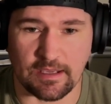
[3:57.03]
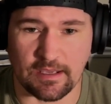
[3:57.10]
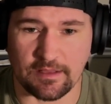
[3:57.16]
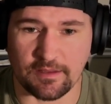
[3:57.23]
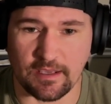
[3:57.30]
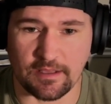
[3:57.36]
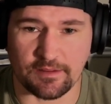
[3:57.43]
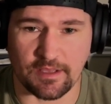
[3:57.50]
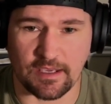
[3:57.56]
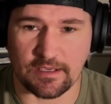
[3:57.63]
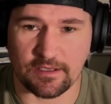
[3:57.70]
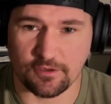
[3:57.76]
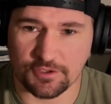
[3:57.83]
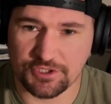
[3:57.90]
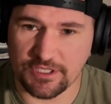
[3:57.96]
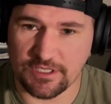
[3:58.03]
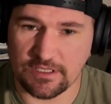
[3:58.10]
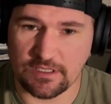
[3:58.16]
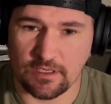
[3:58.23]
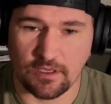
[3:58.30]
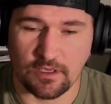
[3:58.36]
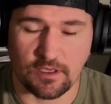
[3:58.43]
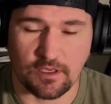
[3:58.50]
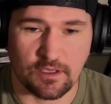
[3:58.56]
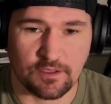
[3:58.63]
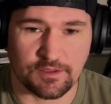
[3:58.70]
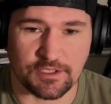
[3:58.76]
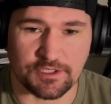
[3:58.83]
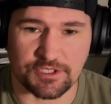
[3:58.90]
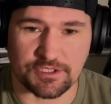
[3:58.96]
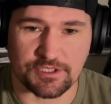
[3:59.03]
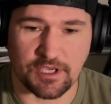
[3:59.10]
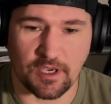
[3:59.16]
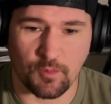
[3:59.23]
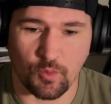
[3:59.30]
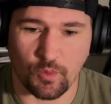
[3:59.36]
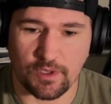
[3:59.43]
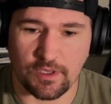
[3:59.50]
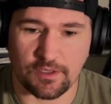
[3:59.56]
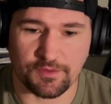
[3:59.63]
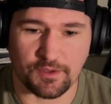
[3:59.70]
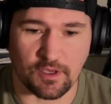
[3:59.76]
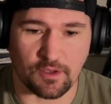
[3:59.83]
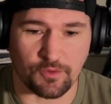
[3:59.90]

and and the energy that she's coming with, the